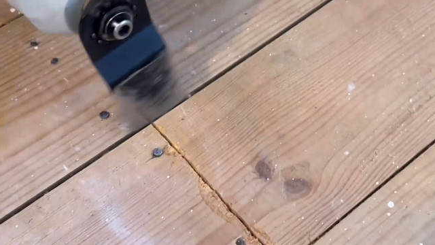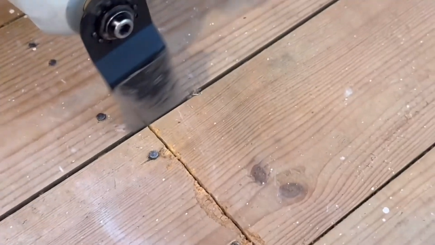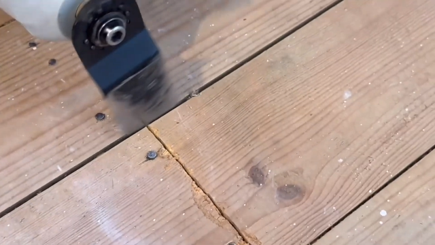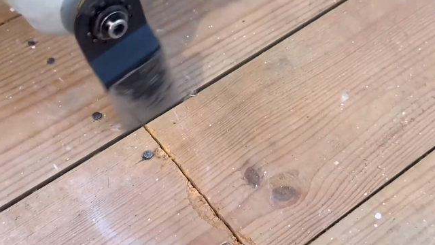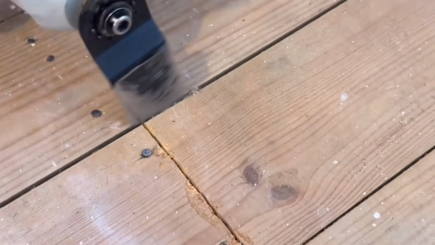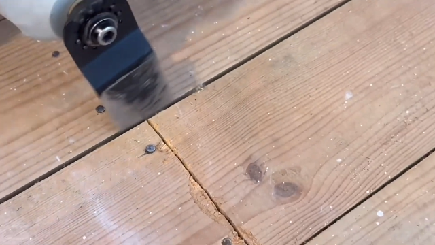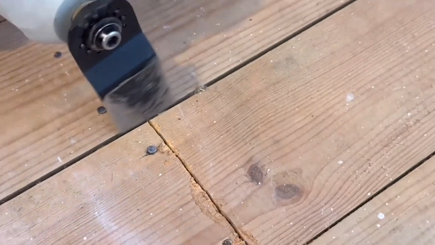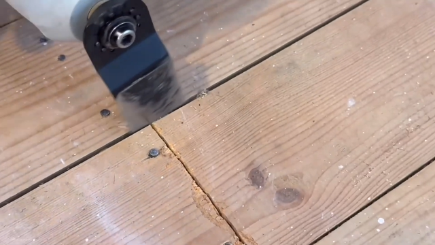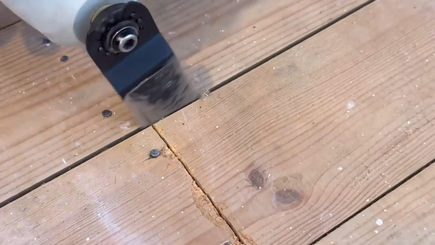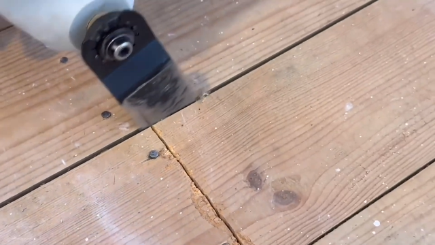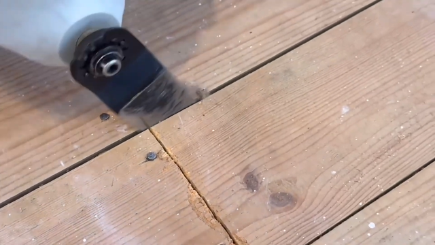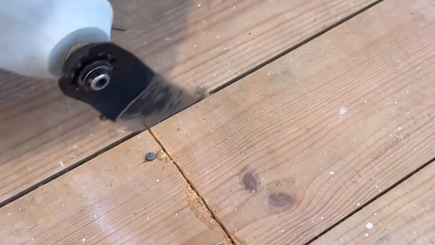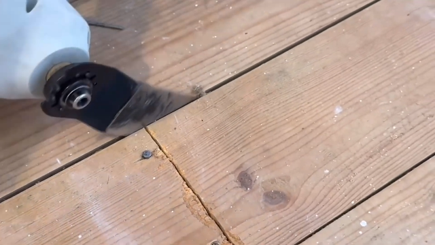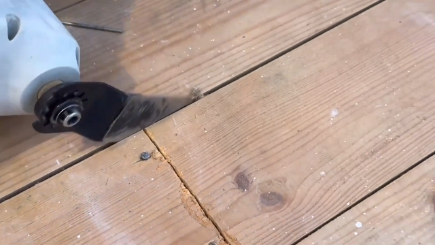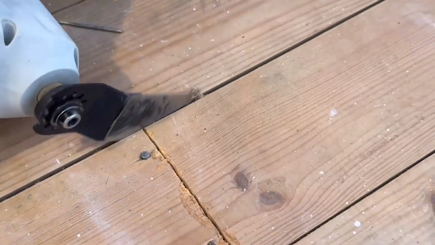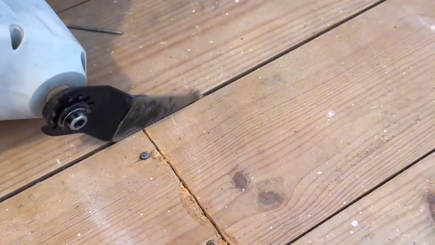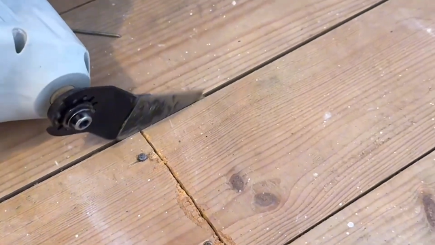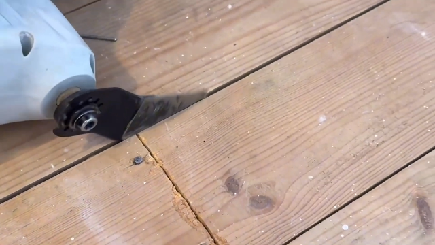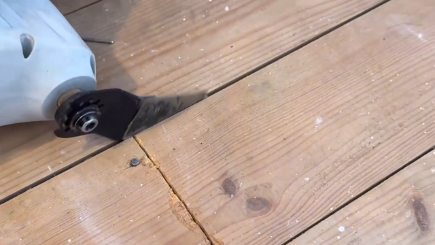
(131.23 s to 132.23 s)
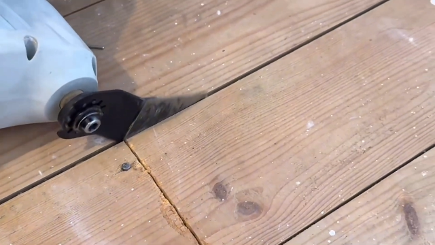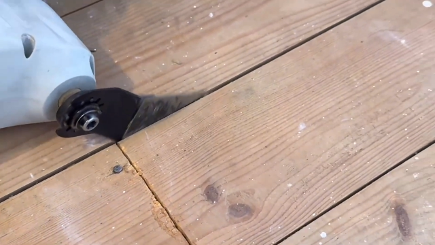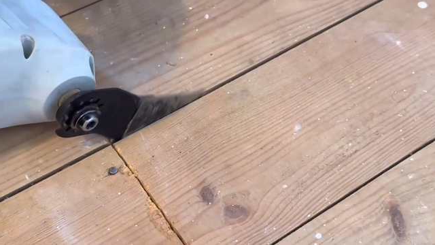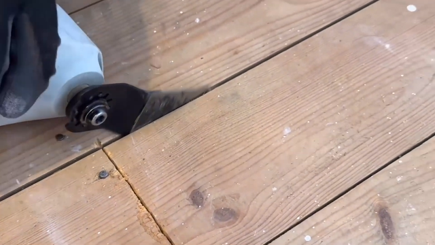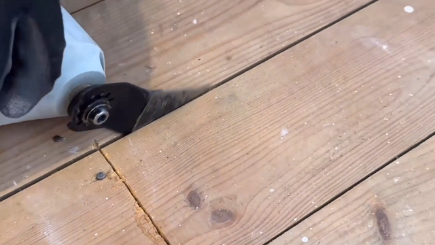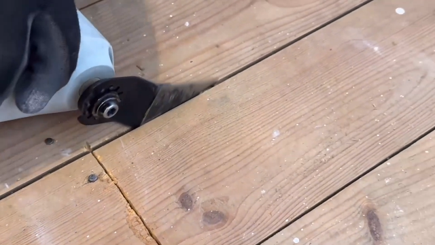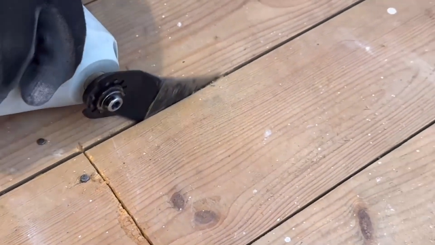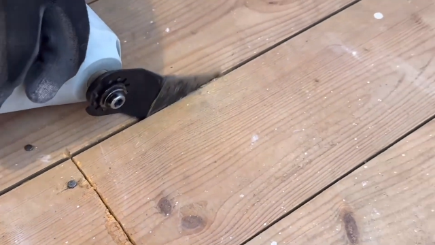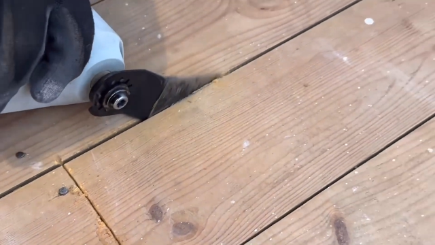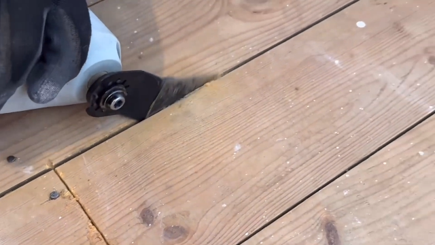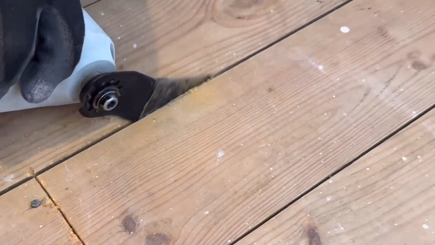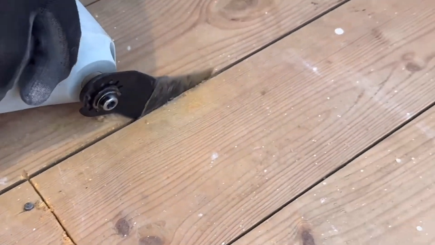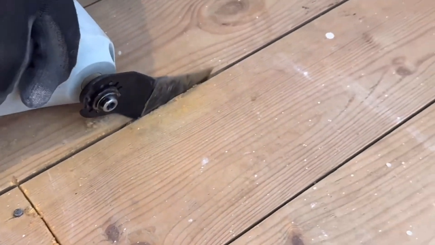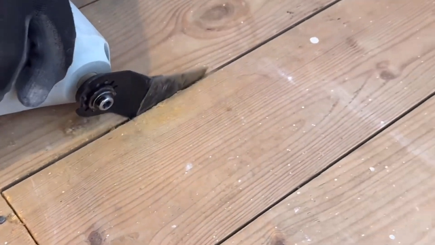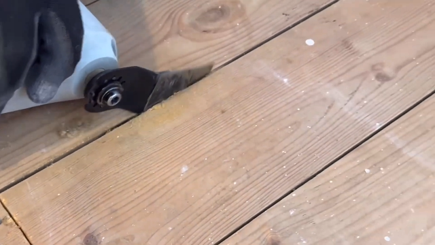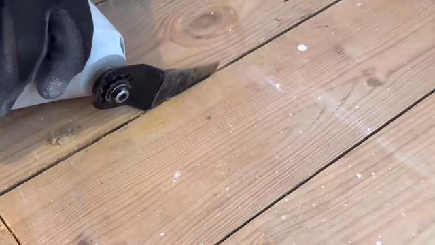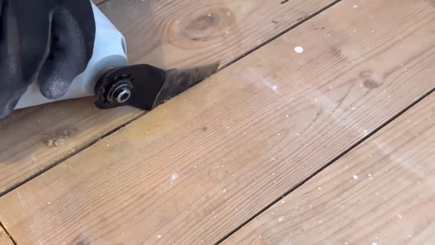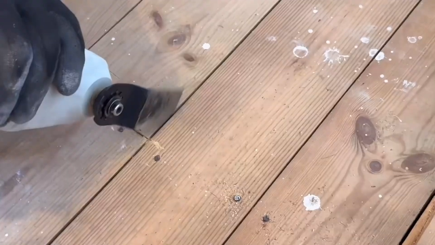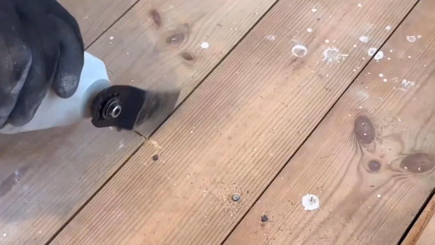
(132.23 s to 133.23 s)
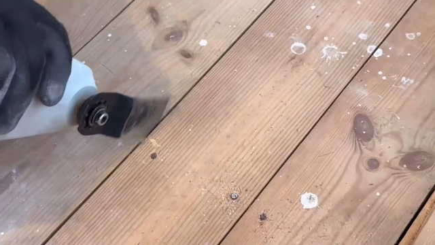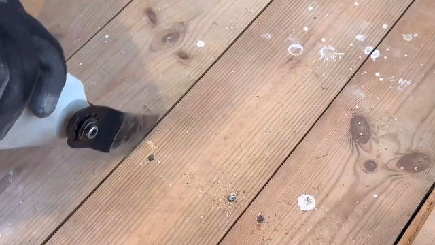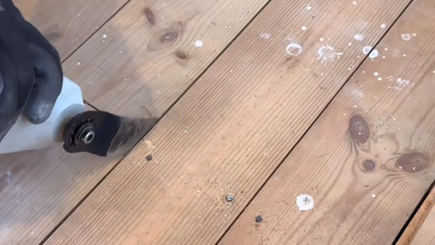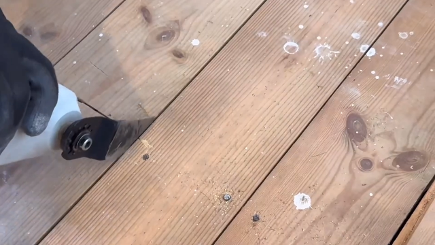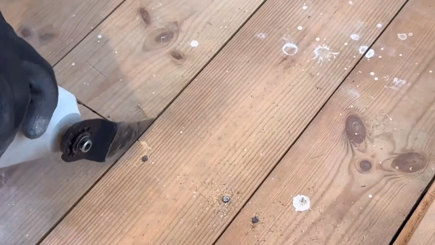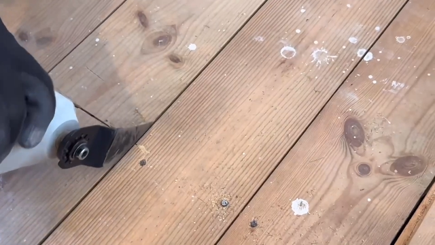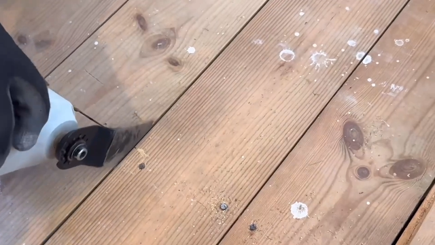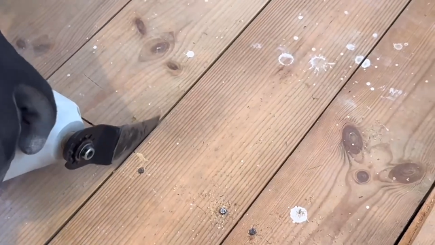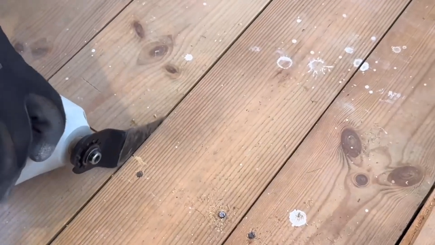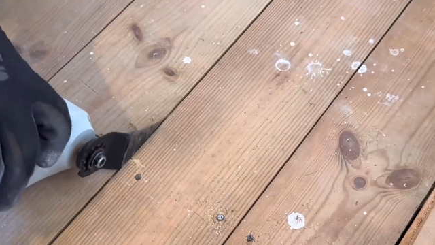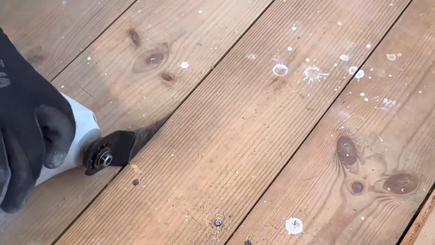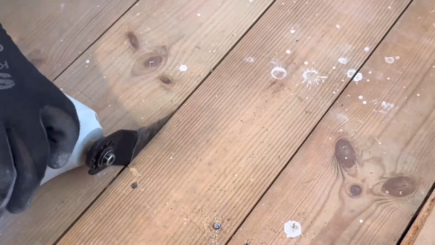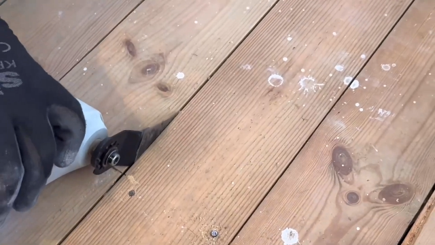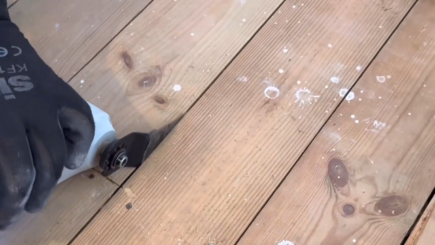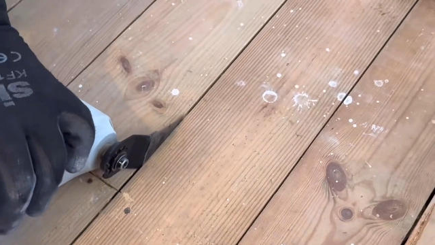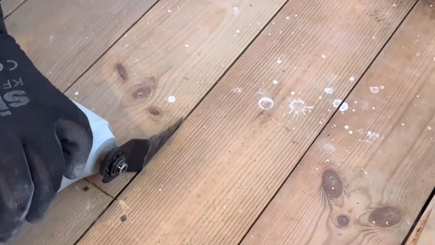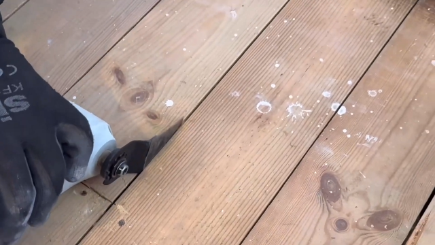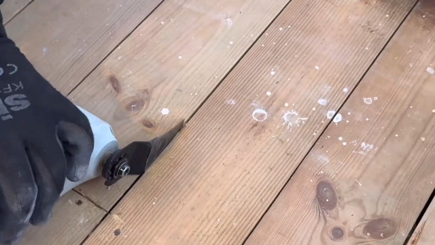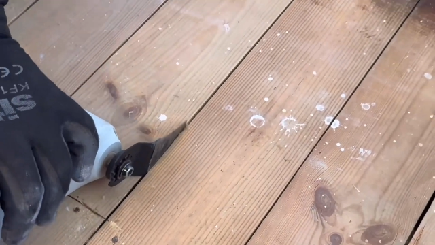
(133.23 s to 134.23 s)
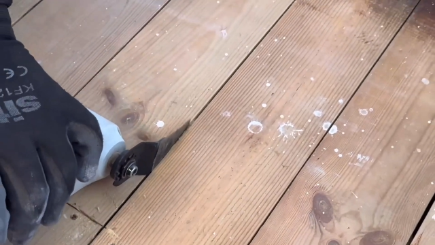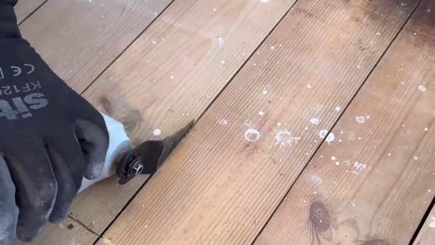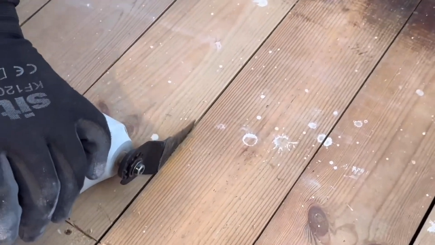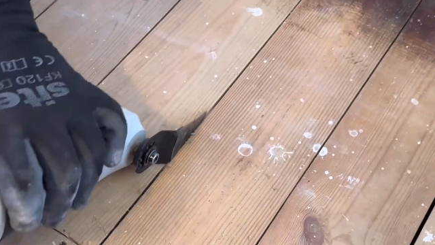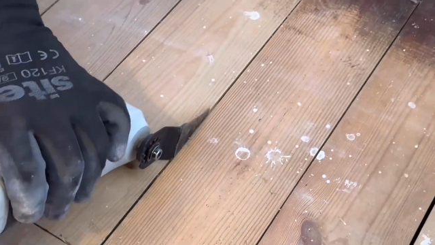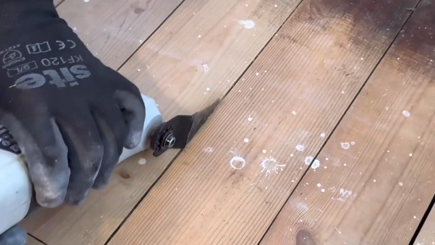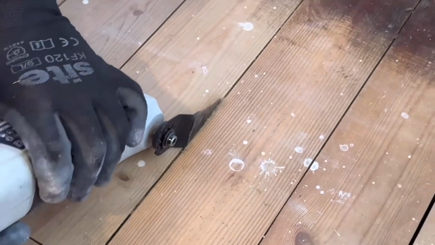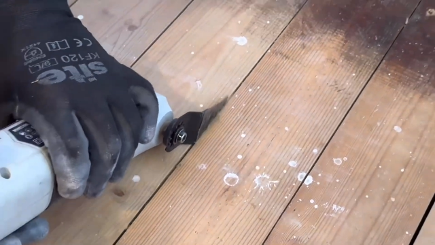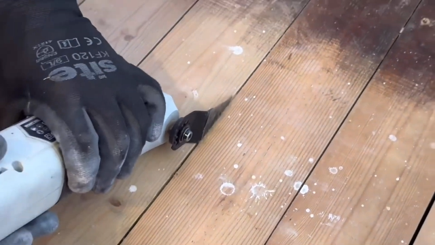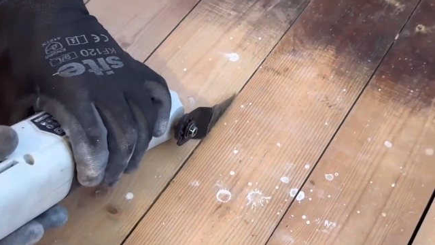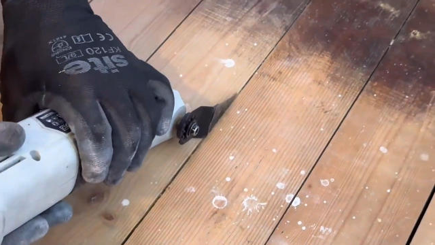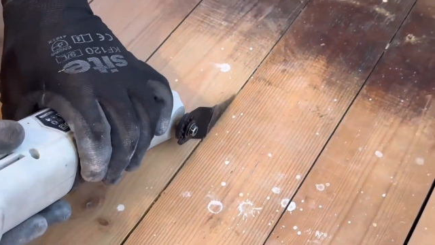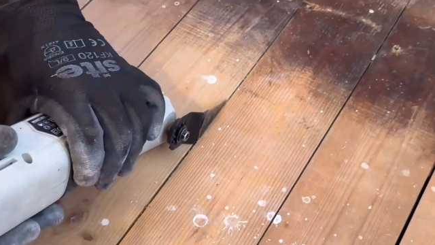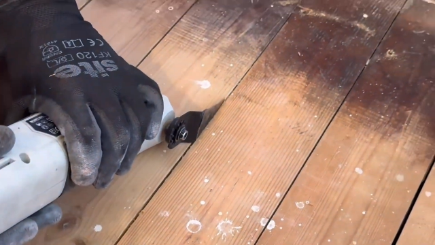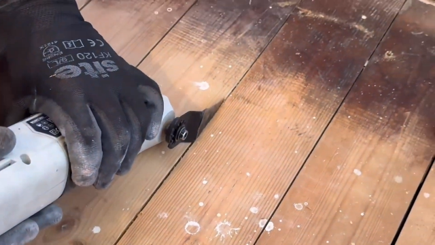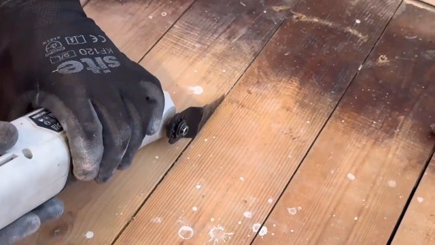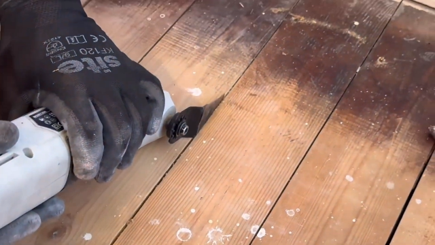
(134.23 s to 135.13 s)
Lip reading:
Nobody's mouth can be seen.